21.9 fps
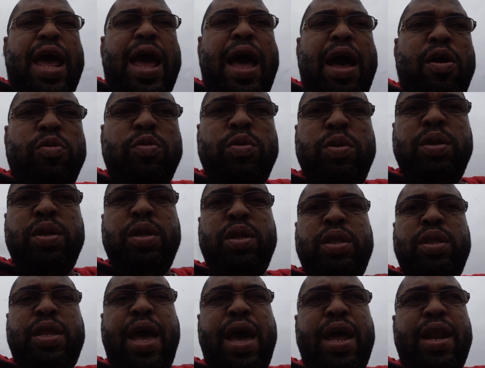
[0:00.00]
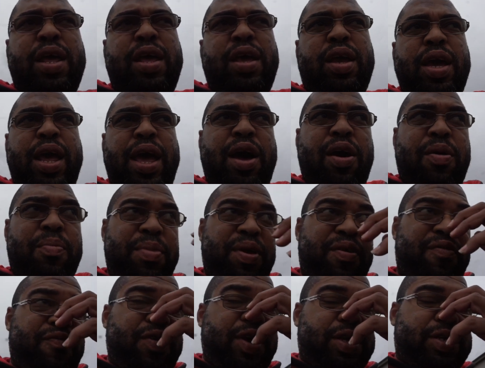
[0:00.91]
out that he could help
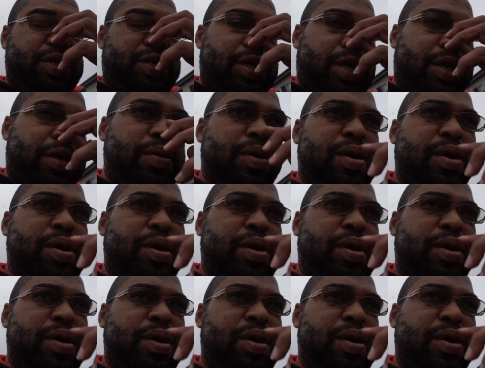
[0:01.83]
me fix it.